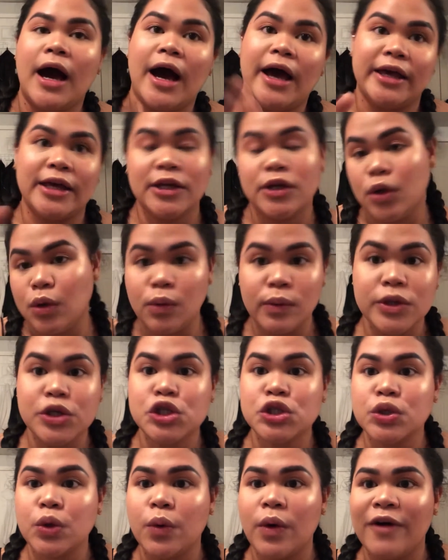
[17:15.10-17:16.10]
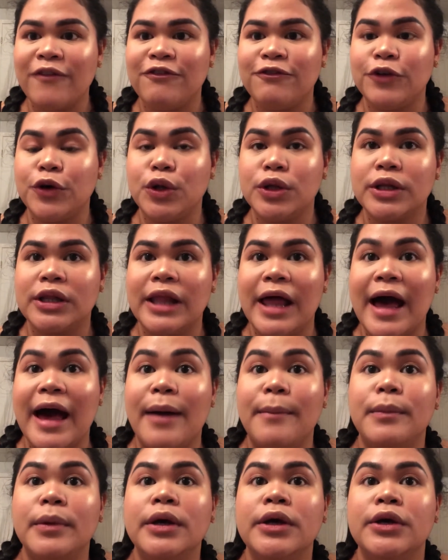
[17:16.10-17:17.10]
I can always show a full
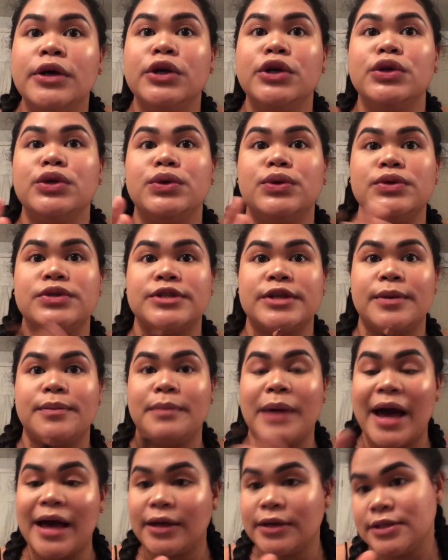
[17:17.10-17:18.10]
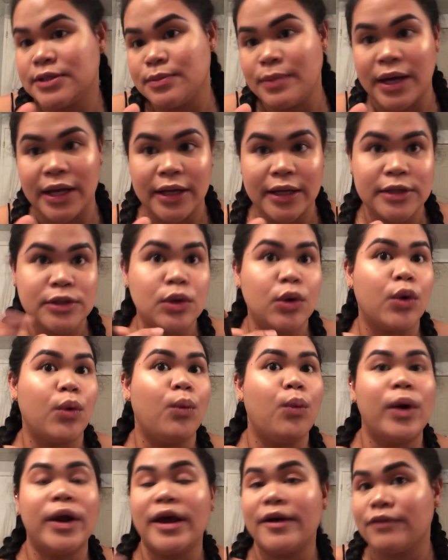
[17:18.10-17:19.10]
glam using MAC Cosmetics or
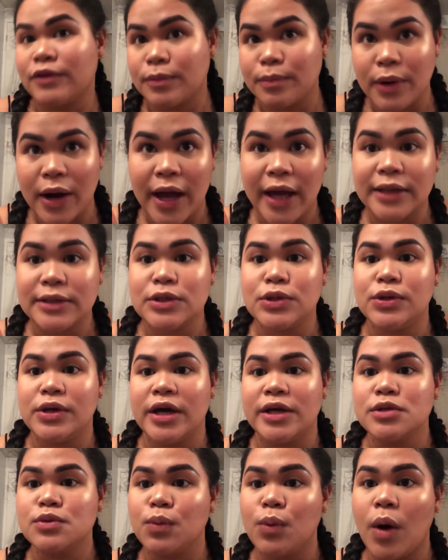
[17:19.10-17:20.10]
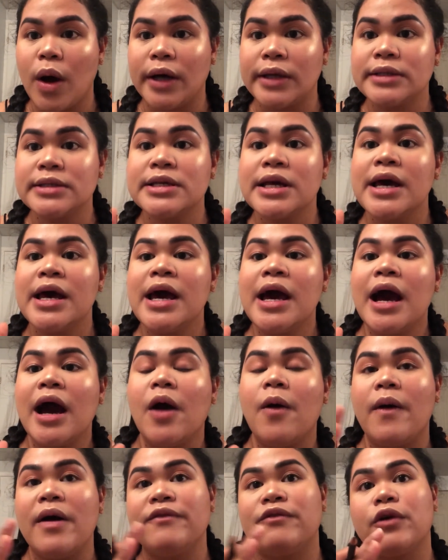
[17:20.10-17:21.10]
whatever brand you guys want.
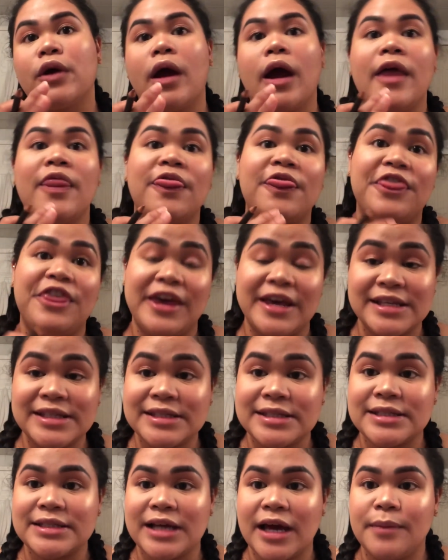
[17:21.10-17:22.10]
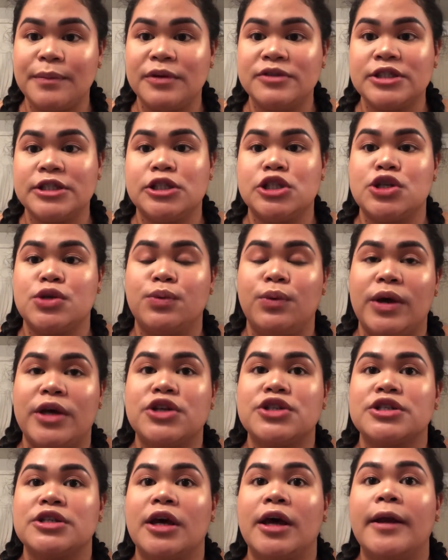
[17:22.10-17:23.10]
However, in this type of
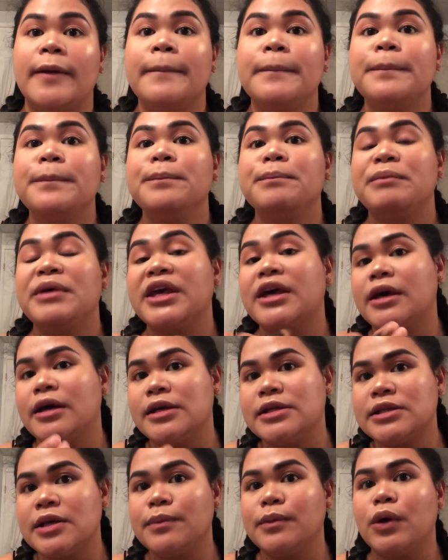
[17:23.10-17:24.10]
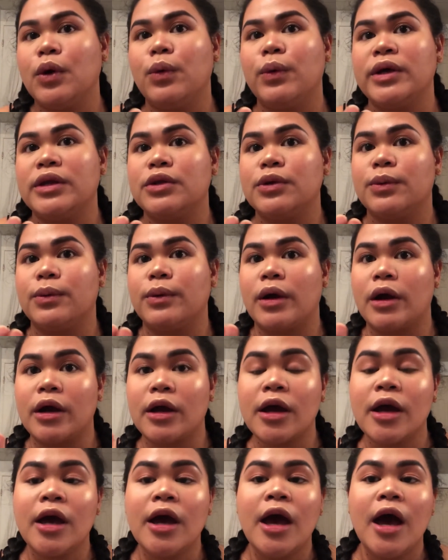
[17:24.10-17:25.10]
situation, because I'm going to work,
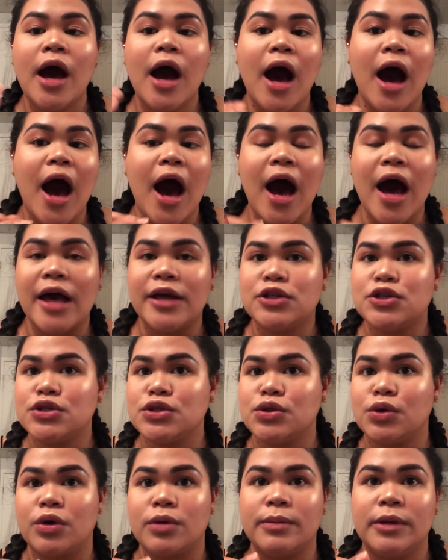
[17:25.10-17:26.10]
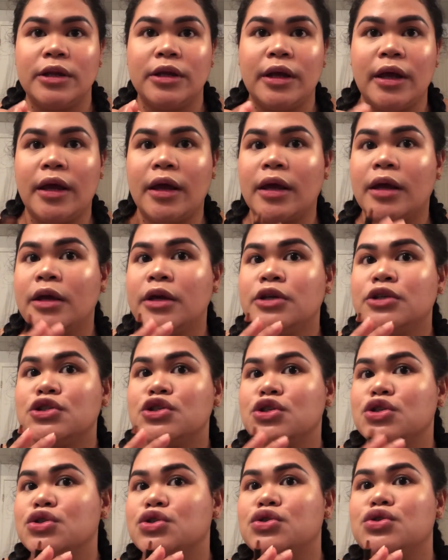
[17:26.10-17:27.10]
I just normally
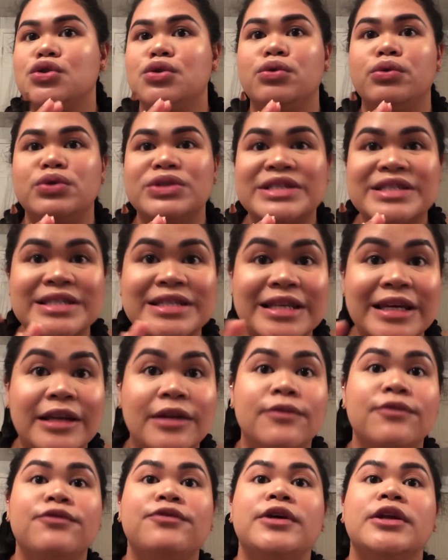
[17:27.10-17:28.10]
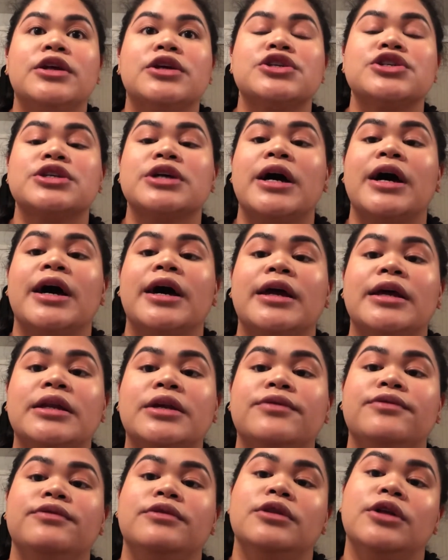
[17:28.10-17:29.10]
just do skin finish
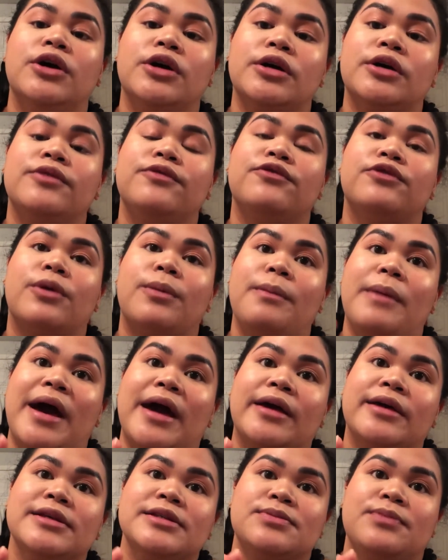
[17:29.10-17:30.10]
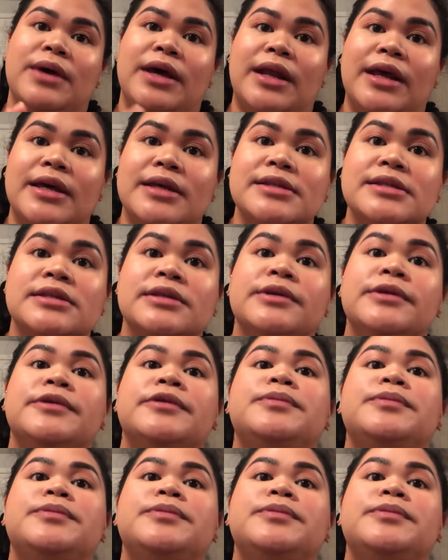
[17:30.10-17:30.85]
kind of look for MAC Cosmetics.